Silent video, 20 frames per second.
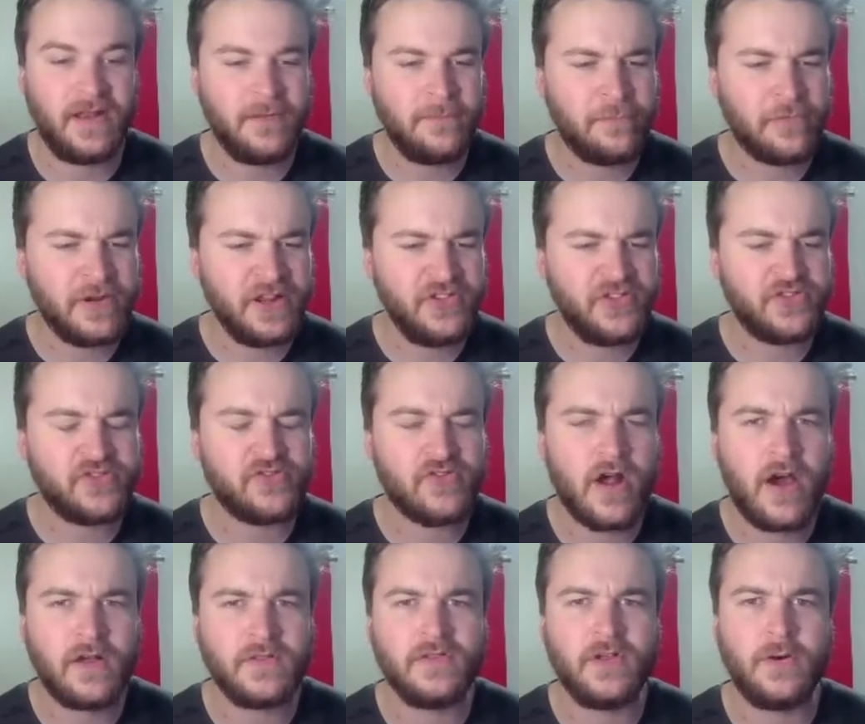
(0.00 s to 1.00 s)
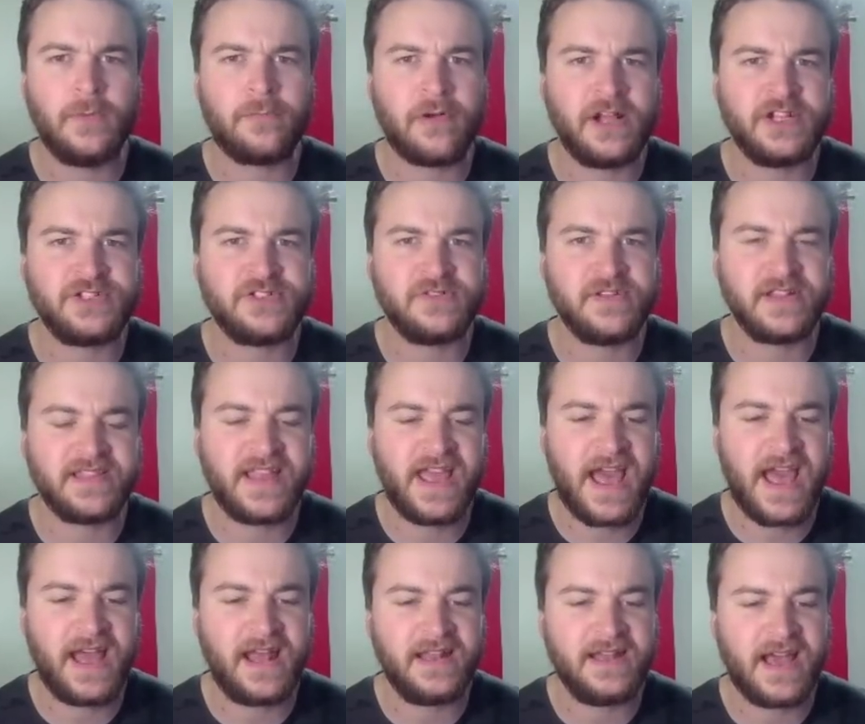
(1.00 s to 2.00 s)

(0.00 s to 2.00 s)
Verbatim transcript: And a pretty strong low pressure at that,